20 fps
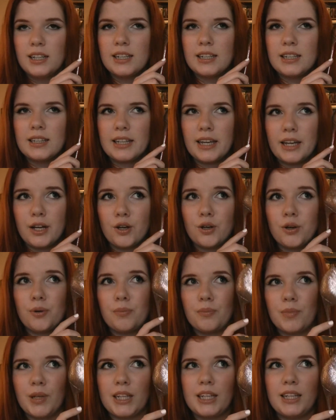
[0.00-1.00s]

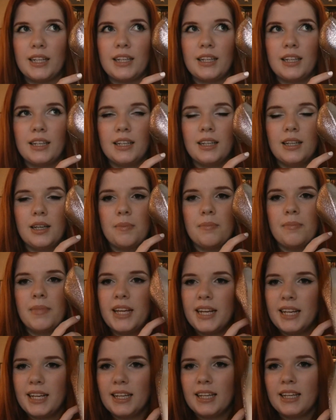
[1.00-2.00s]
glitter mini
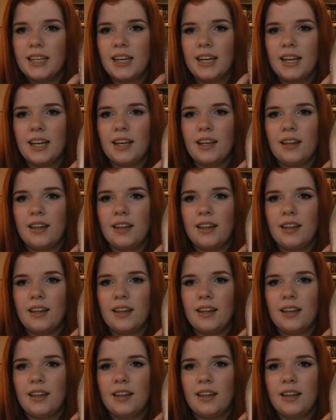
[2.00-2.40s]
mini